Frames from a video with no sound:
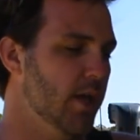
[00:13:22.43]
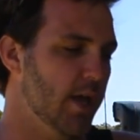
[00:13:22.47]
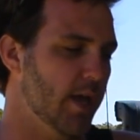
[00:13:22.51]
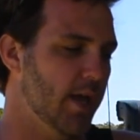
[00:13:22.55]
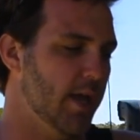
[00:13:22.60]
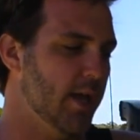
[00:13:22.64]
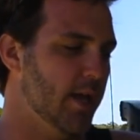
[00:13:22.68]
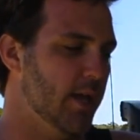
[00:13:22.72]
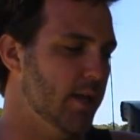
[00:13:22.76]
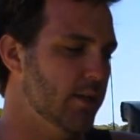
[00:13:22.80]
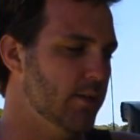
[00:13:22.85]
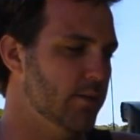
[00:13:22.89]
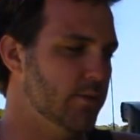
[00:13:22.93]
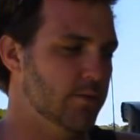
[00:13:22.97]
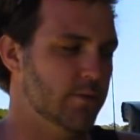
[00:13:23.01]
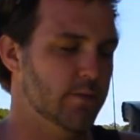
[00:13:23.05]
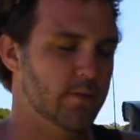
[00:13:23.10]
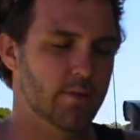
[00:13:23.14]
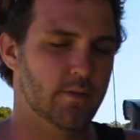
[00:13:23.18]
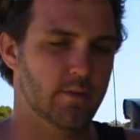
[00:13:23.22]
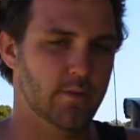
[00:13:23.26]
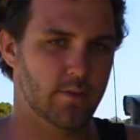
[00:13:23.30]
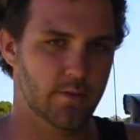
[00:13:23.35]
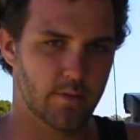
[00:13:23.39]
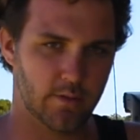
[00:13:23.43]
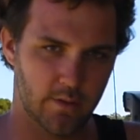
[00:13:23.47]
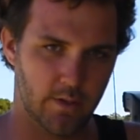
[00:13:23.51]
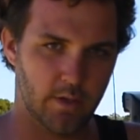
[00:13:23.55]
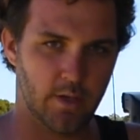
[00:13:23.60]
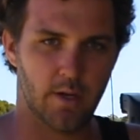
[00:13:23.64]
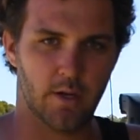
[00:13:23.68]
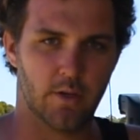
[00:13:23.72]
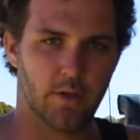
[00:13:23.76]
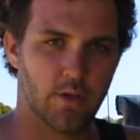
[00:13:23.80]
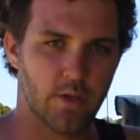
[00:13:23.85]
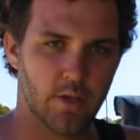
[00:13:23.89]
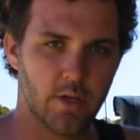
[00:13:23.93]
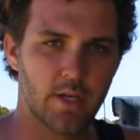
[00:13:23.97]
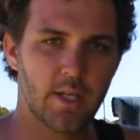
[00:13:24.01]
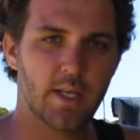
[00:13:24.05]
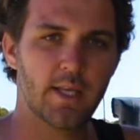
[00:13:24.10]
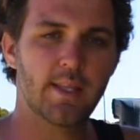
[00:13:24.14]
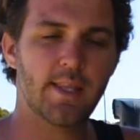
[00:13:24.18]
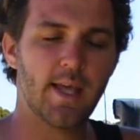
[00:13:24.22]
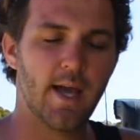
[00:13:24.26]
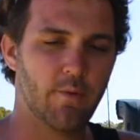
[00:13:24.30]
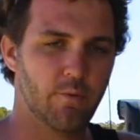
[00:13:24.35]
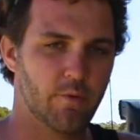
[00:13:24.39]
And you know, you
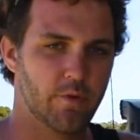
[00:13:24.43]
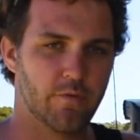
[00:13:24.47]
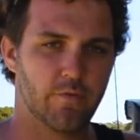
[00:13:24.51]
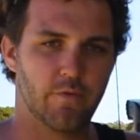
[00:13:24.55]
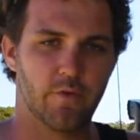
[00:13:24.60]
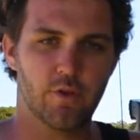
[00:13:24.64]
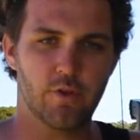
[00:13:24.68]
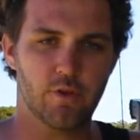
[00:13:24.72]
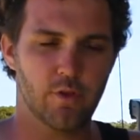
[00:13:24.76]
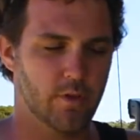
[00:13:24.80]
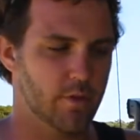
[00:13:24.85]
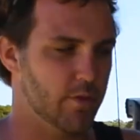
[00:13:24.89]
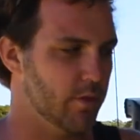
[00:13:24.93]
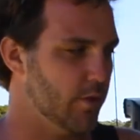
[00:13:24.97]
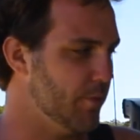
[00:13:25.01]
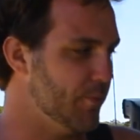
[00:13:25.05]
need that with fridges,